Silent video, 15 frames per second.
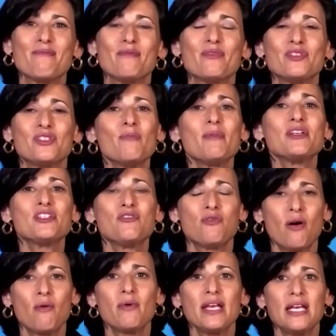So much of
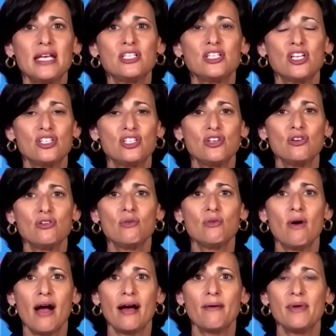what we need to do
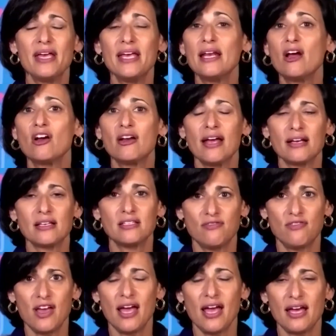in our next
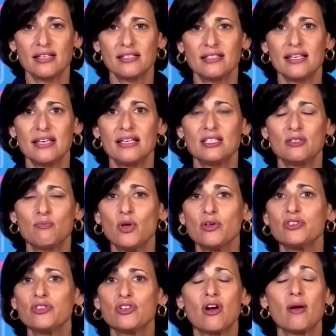phase is
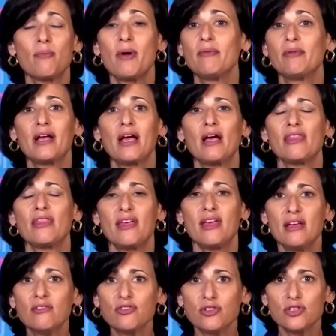bolster our public health
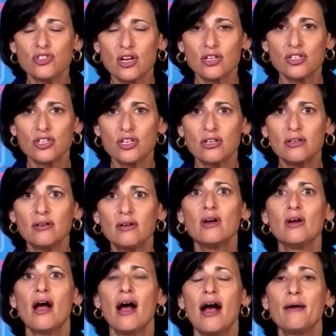infrastructure
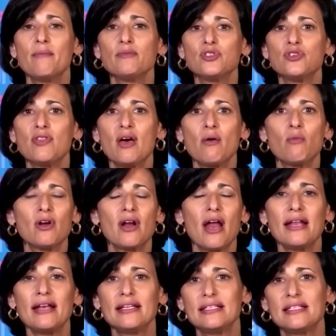so that we're not
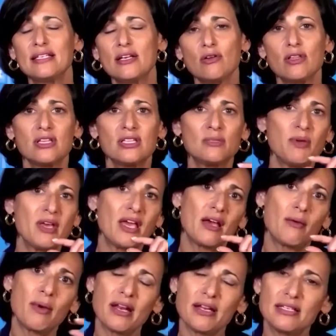necessarily speaking
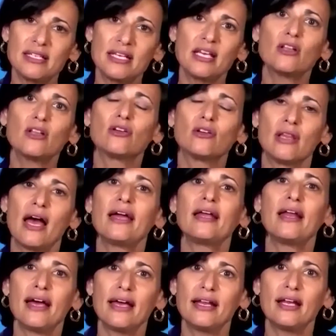about a singular line
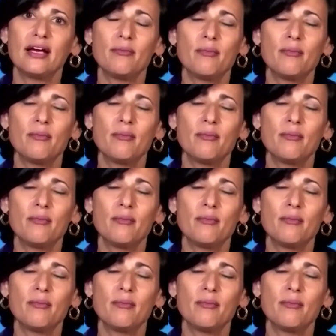item